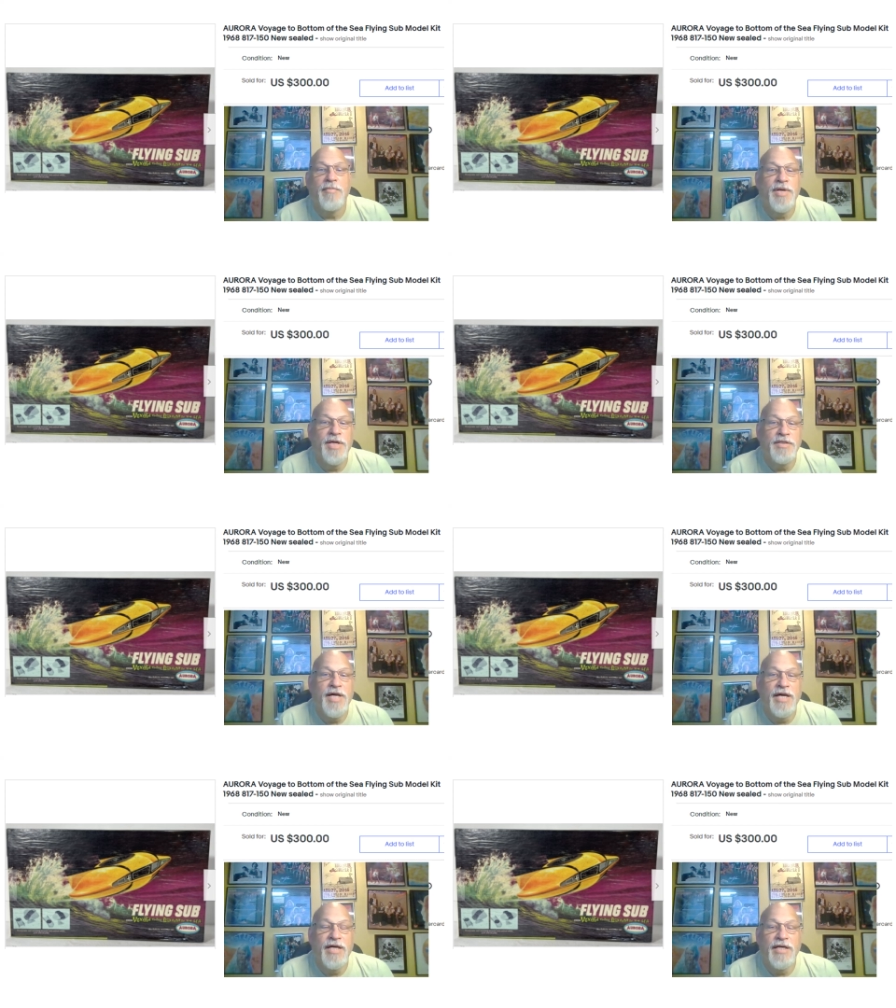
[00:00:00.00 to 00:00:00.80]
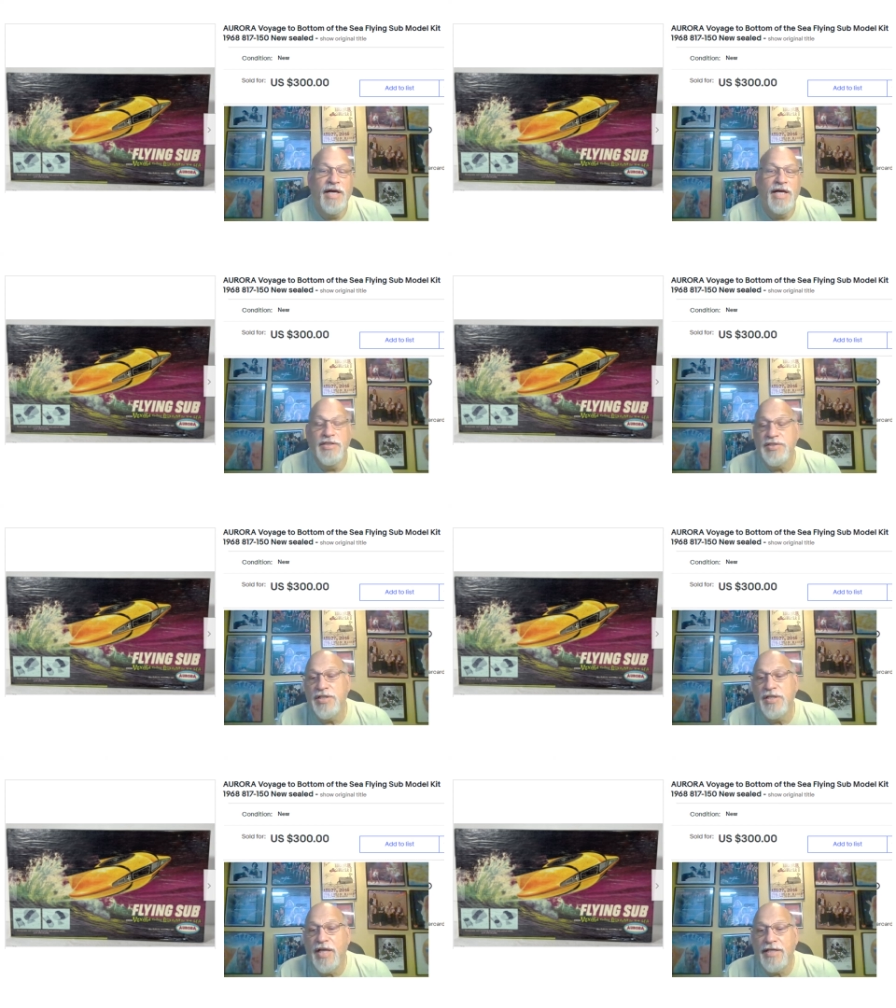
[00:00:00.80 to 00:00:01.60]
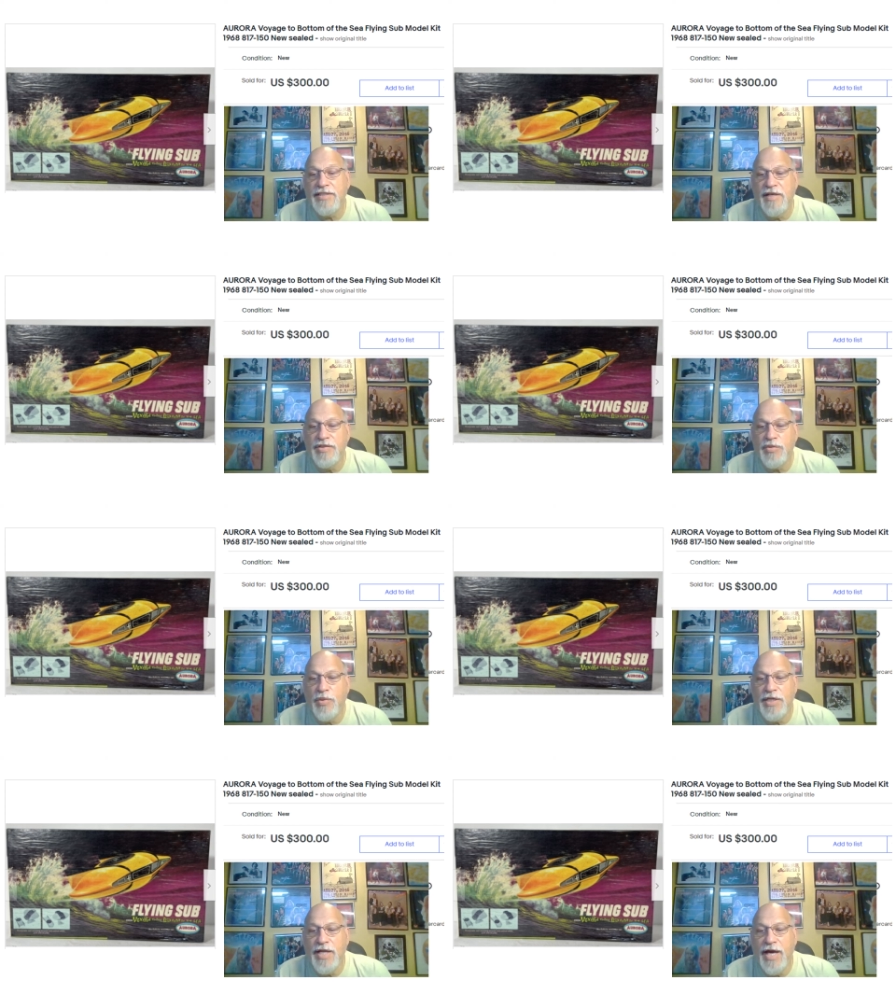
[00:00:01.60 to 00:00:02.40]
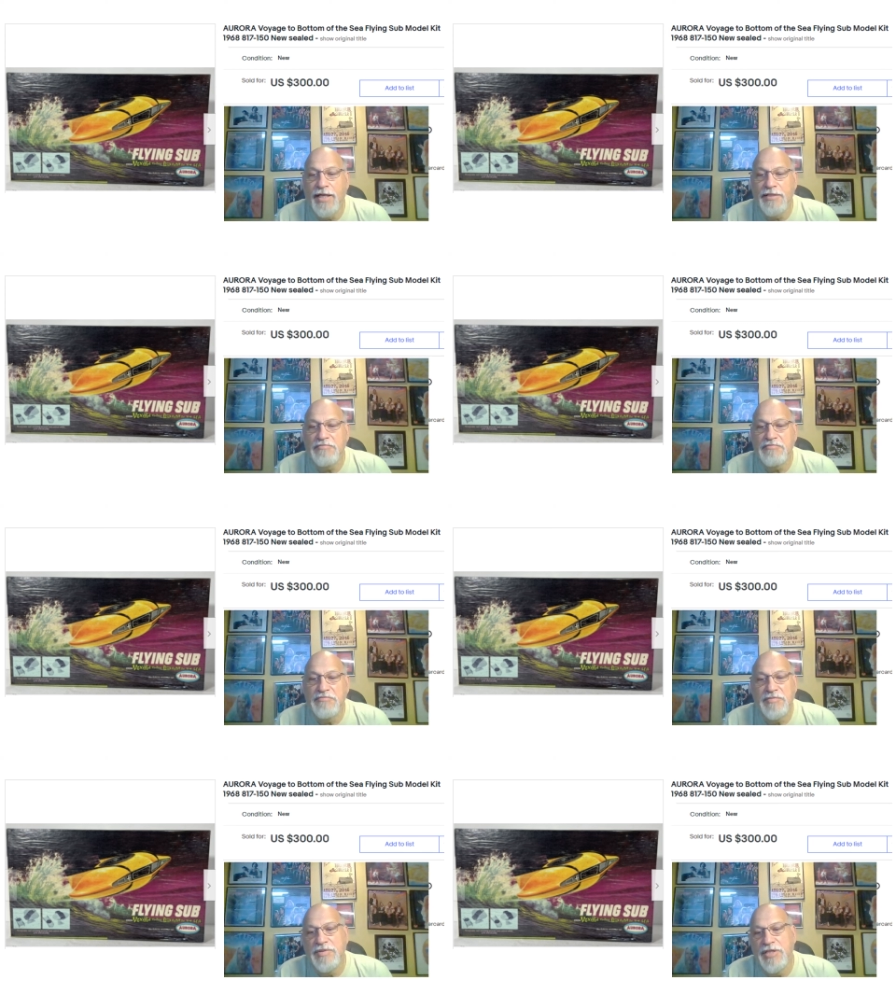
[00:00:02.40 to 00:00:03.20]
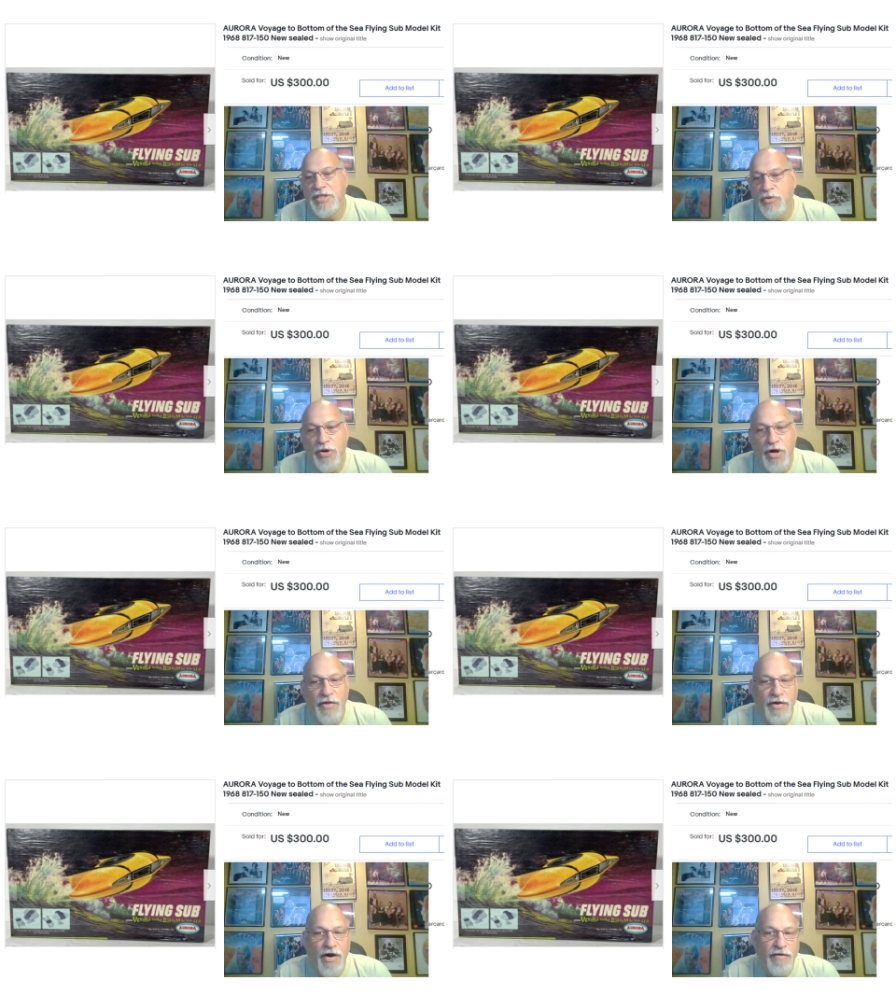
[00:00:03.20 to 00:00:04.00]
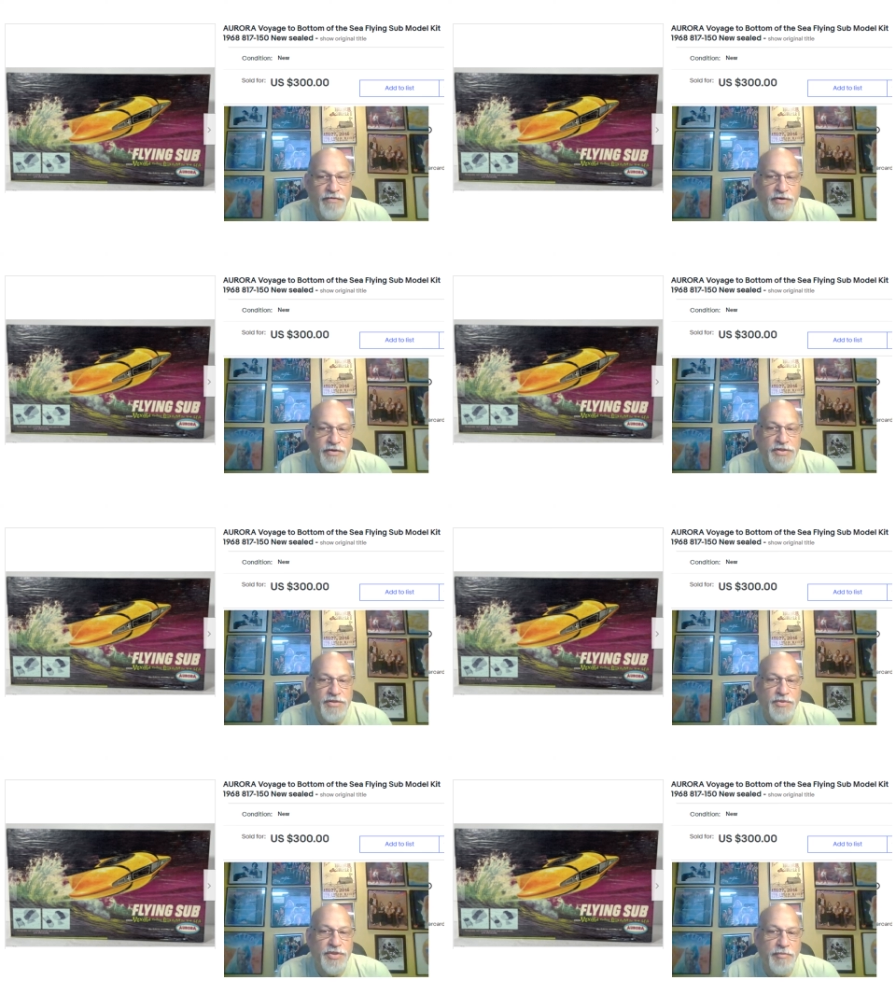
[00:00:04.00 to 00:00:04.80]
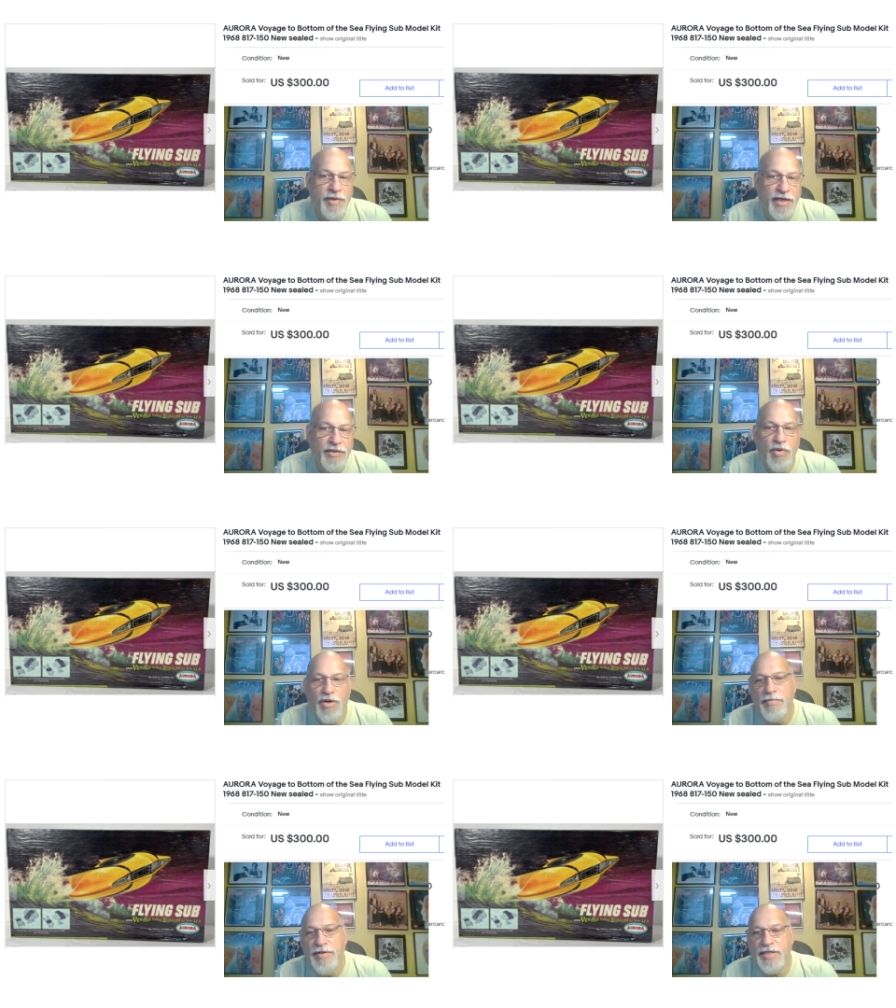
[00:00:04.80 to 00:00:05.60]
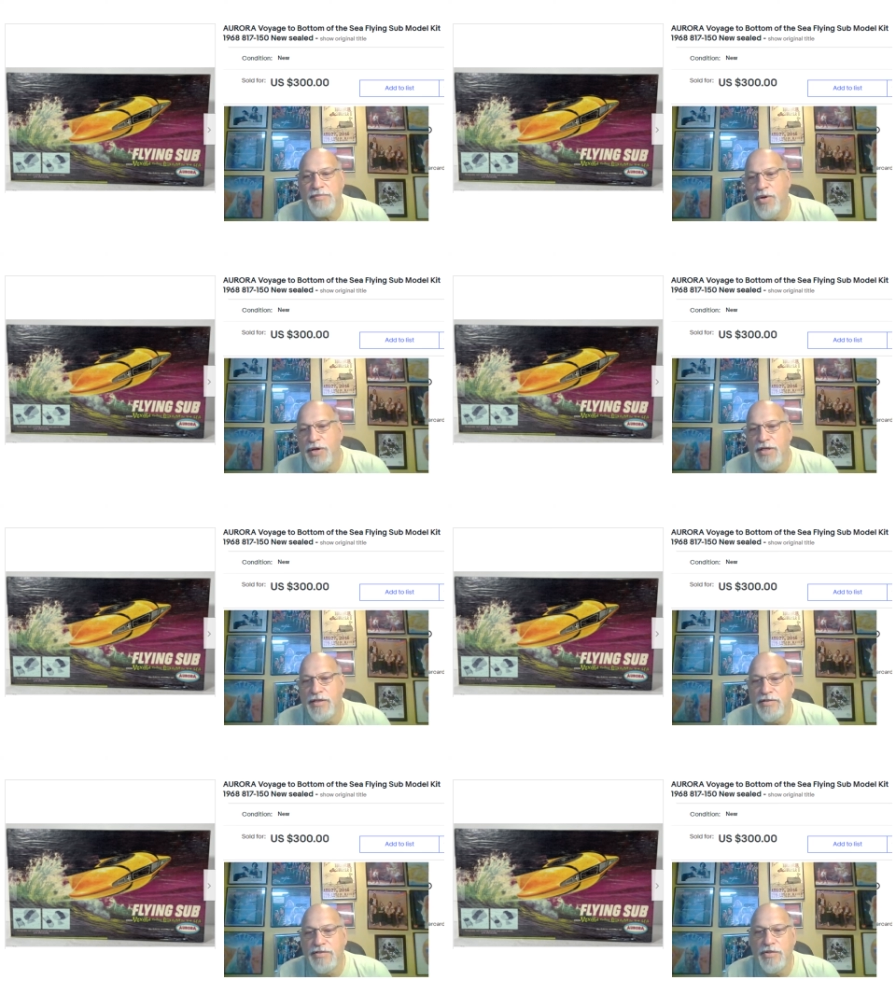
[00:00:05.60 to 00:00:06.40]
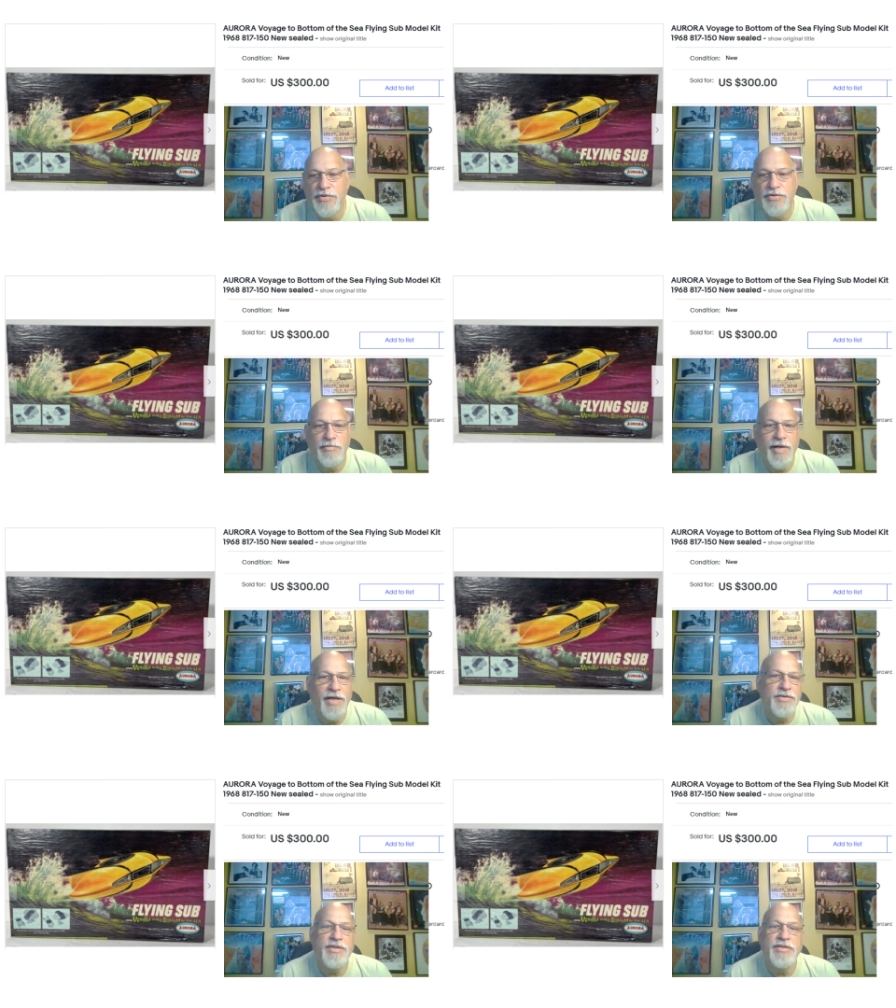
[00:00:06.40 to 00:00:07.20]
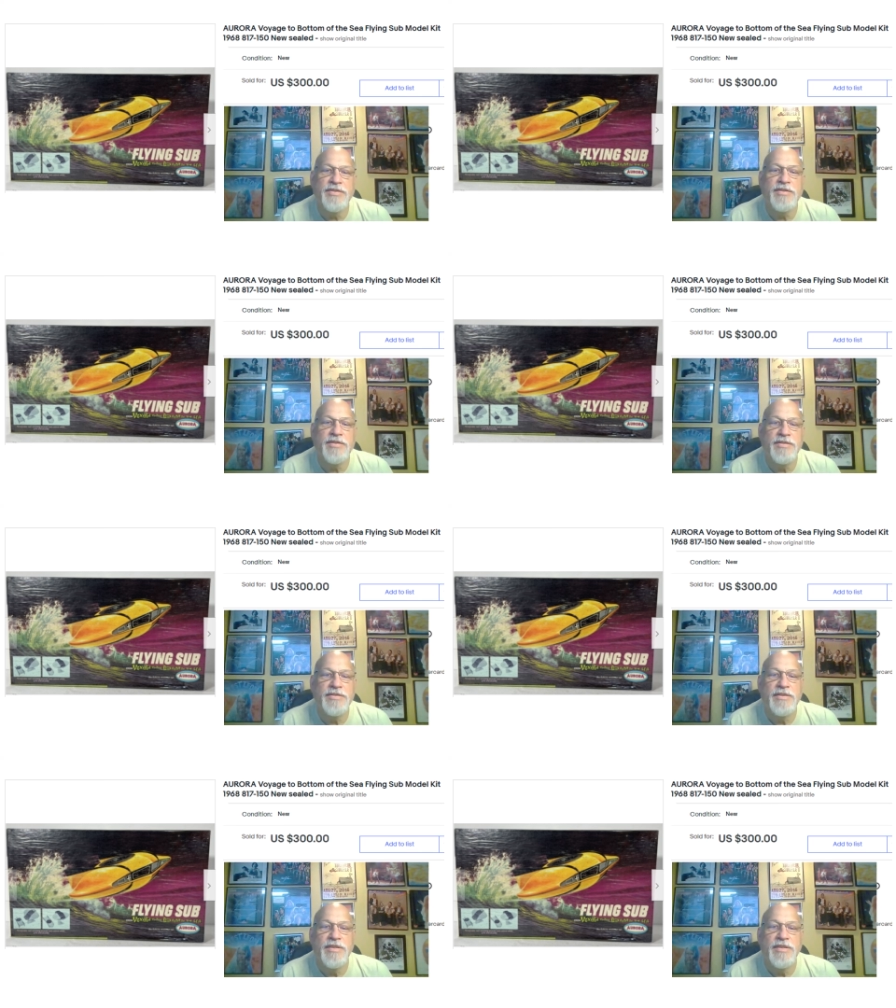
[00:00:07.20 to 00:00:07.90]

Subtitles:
But I listed it like 7:20 at night, ignored all the offers, went to bed, woke up the next morning, and it sold the 2 model kits.